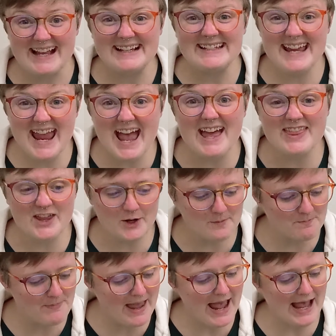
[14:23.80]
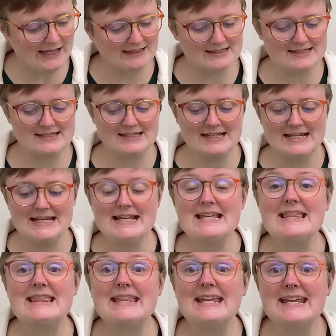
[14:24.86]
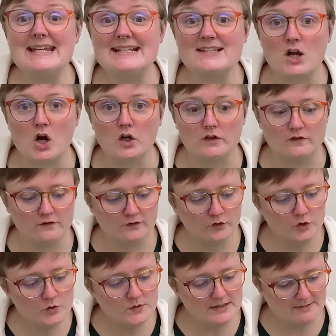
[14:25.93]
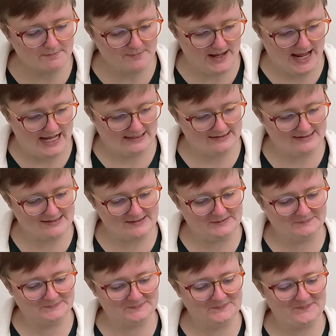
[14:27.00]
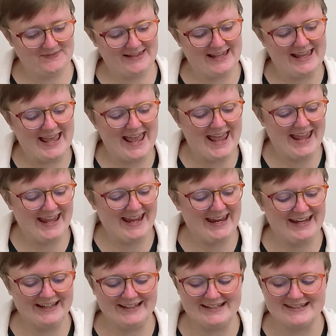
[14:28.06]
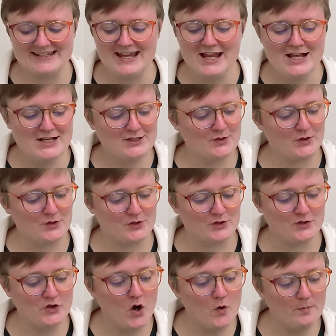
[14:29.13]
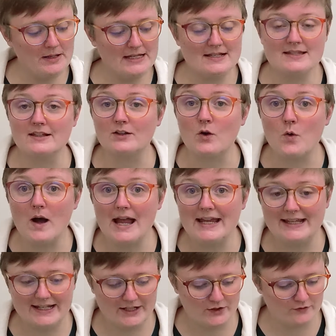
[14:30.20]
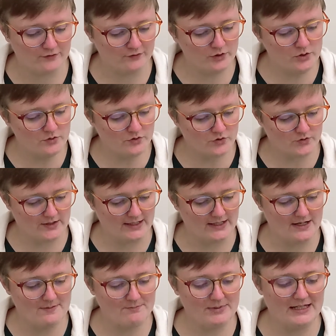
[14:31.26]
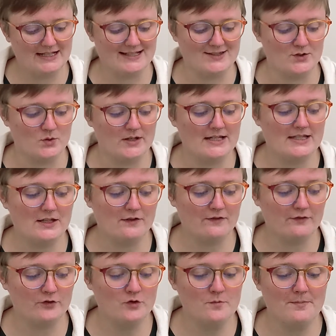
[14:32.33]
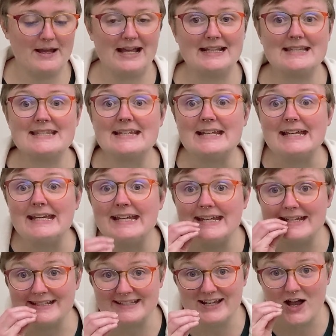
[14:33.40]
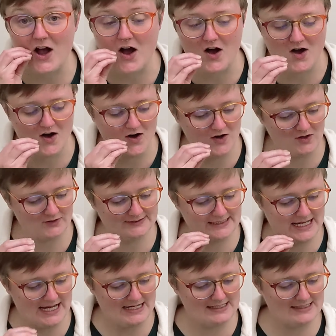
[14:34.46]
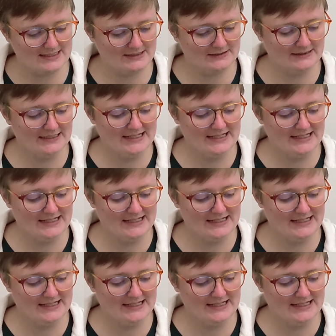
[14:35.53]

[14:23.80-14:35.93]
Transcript: Yeah, they're bats. These are fruit bats. And so there's no peace and quiet in a fruit tree because noisy fruit bats eat all night.